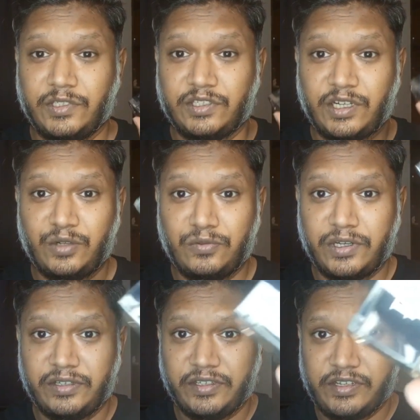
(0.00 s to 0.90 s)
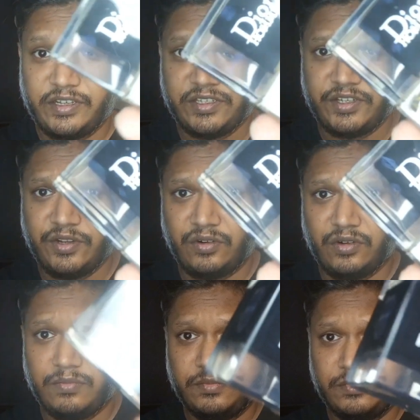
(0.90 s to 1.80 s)
The third one is Dior
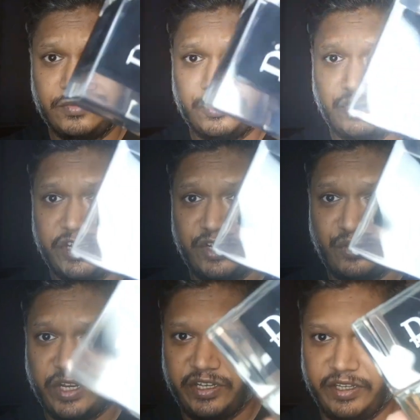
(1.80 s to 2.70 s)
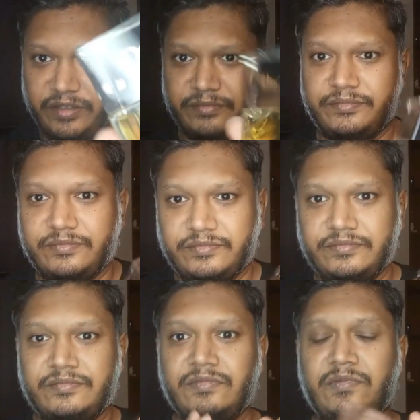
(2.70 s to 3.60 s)
Homme 2020.
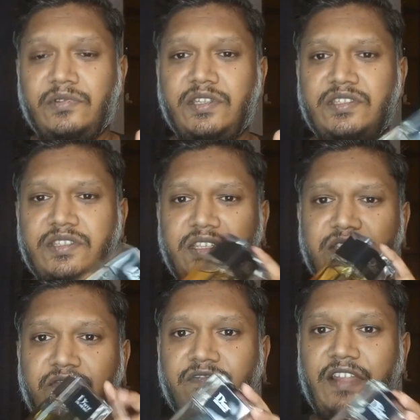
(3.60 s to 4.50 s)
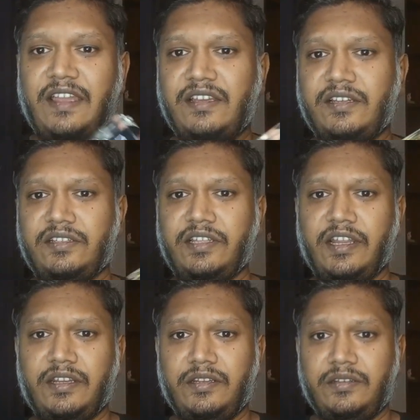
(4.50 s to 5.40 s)
This is a flanker
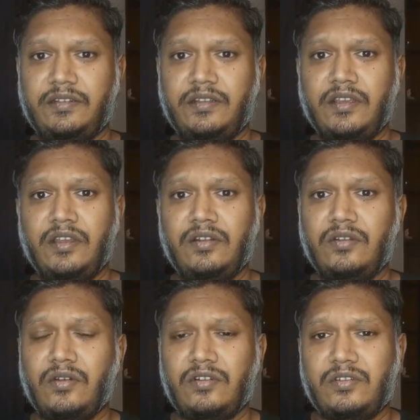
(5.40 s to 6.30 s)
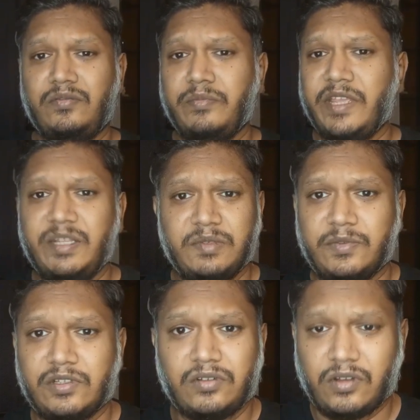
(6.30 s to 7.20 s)
that not many
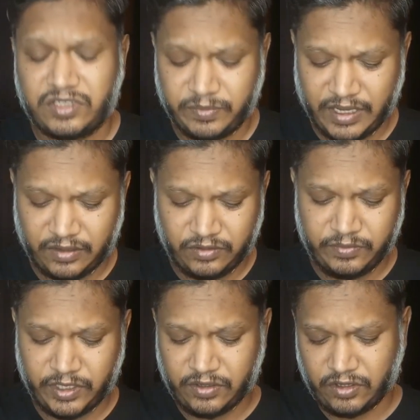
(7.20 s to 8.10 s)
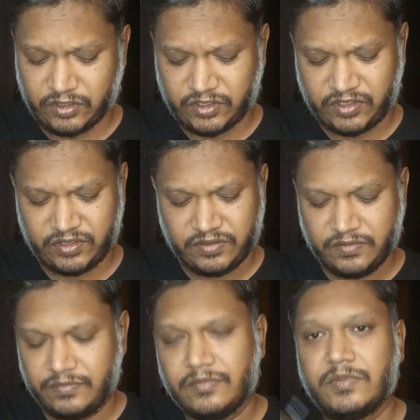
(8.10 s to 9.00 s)
people talks about because
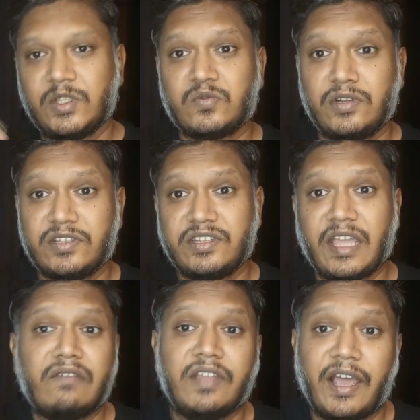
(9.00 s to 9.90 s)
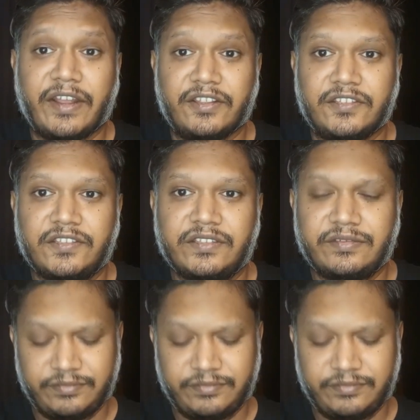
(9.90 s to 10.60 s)
this one doesn't have the iris.